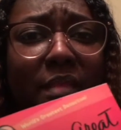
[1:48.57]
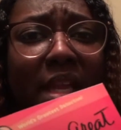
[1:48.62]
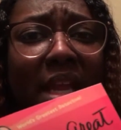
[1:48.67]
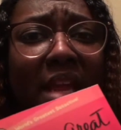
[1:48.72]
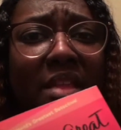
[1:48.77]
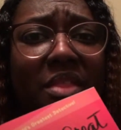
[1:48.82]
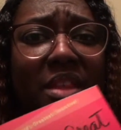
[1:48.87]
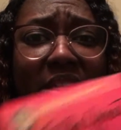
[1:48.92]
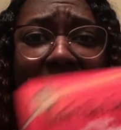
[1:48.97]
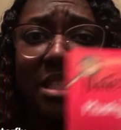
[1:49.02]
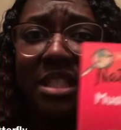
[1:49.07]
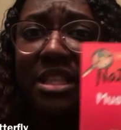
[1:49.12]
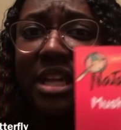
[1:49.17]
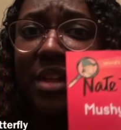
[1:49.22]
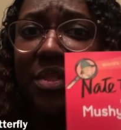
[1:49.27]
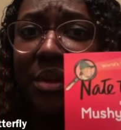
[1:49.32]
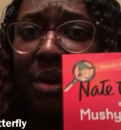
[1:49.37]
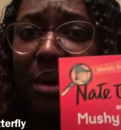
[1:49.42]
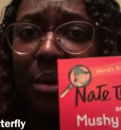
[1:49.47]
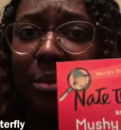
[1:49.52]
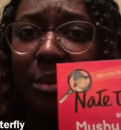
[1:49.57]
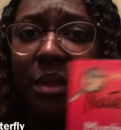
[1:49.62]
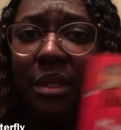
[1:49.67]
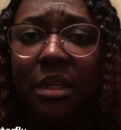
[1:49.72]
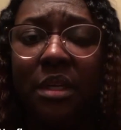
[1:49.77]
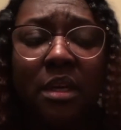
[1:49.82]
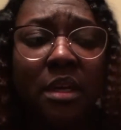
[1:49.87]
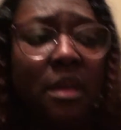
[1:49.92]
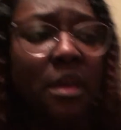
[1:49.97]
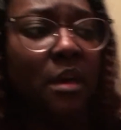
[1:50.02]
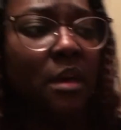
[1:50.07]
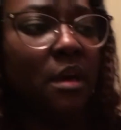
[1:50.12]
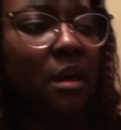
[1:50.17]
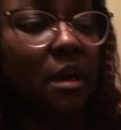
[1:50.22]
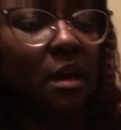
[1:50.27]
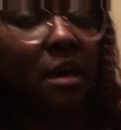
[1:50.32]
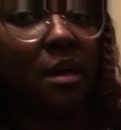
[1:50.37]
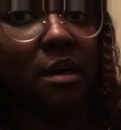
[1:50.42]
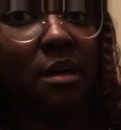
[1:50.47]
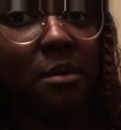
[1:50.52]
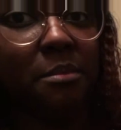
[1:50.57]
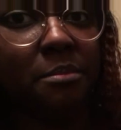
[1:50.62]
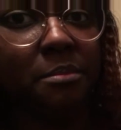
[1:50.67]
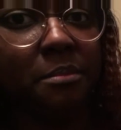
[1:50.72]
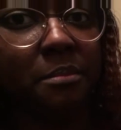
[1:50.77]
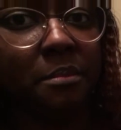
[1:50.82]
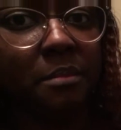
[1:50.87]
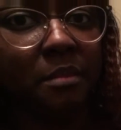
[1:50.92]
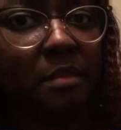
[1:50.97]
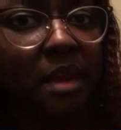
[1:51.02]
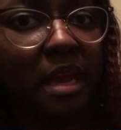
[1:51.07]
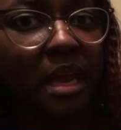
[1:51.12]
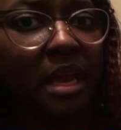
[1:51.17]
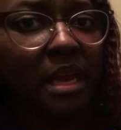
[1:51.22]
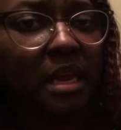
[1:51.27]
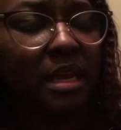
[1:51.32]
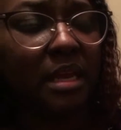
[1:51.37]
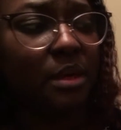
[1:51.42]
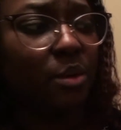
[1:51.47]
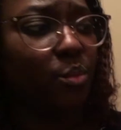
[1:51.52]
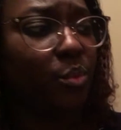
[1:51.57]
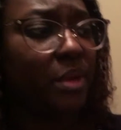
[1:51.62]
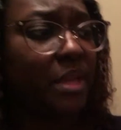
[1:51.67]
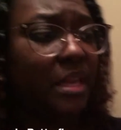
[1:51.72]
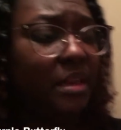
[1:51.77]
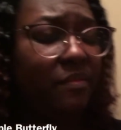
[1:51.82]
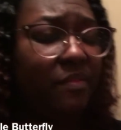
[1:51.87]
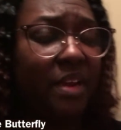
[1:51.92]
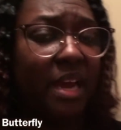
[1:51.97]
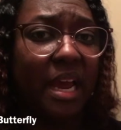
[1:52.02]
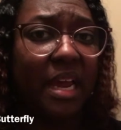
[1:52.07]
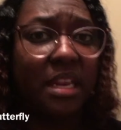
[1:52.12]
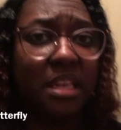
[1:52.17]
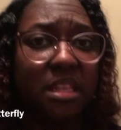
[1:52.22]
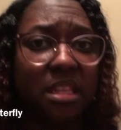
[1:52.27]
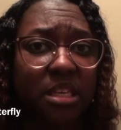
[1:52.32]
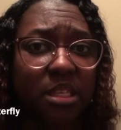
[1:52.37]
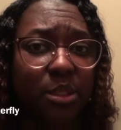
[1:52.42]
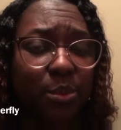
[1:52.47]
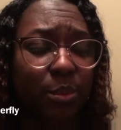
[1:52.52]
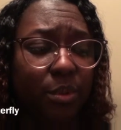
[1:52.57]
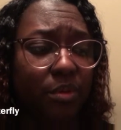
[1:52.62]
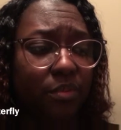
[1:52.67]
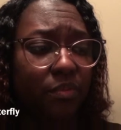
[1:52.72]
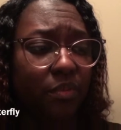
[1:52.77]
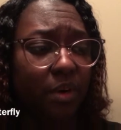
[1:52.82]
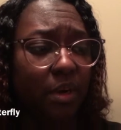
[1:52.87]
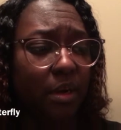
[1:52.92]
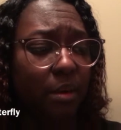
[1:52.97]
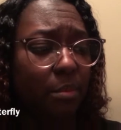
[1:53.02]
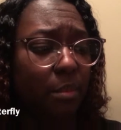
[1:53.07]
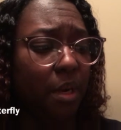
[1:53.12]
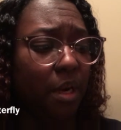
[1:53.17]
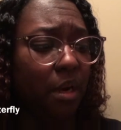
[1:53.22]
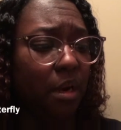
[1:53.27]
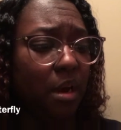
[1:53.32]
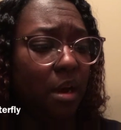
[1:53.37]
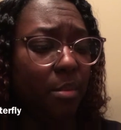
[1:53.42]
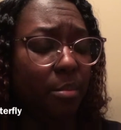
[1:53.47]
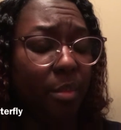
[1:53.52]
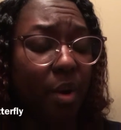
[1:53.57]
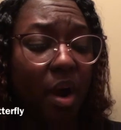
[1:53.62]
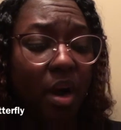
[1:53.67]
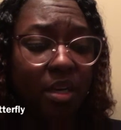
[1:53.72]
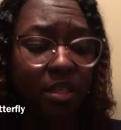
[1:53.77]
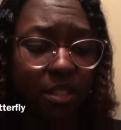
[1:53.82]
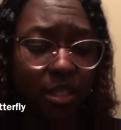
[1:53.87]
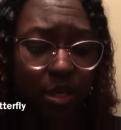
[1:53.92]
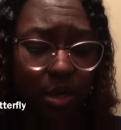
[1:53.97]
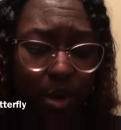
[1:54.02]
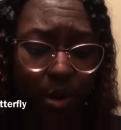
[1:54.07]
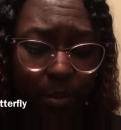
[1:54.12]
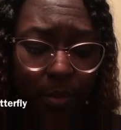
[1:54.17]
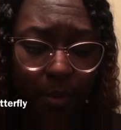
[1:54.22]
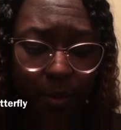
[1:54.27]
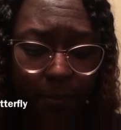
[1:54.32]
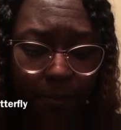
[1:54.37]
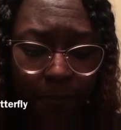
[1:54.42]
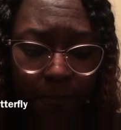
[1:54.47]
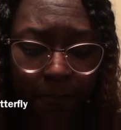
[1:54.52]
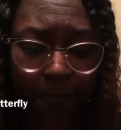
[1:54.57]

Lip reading: And this is our third one. And we've gotten this one from Barnes & Noble.